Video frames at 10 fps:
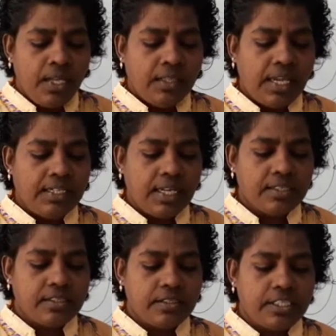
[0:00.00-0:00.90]
that
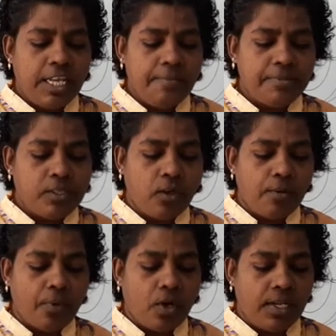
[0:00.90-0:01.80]
has steep
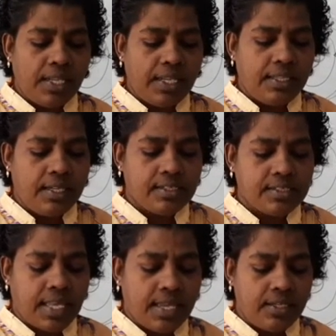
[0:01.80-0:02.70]
slope on either
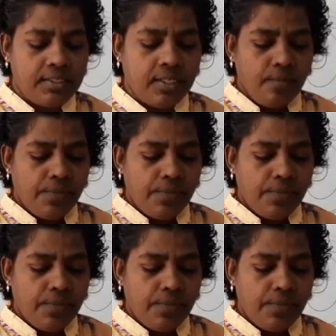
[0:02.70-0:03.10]
side